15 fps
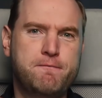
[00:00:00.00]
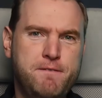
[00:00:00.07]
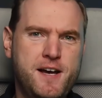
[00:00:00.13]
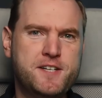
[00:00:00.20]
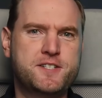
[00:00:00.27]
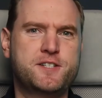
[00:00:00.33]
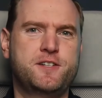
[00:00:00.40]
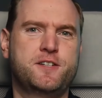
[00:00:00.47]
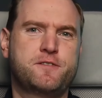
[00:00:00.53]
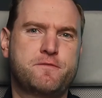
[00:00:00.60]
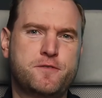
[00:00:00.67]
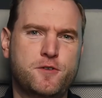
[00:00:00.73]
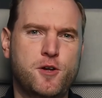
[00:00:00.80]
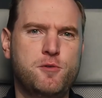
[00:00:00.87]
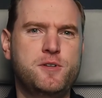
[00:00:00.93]
faster and
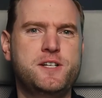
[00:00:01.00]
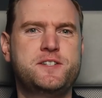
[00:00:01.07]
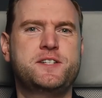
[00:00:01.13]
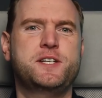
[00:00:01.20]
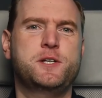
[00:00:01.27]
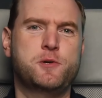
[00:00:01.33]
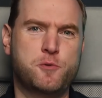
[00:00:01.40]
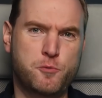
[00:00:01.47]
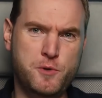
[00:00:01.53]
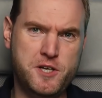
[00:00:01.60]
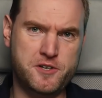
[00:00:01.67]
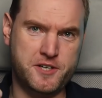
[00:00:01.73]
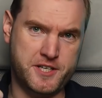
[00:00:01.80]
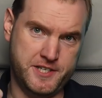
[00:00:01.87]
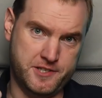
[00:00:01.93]
flawlessly,
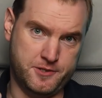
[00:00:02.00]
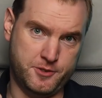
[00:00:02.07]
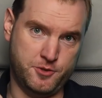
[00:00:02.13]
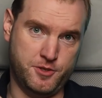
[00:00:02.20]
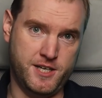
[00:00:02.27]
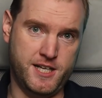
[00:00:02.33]
we're here to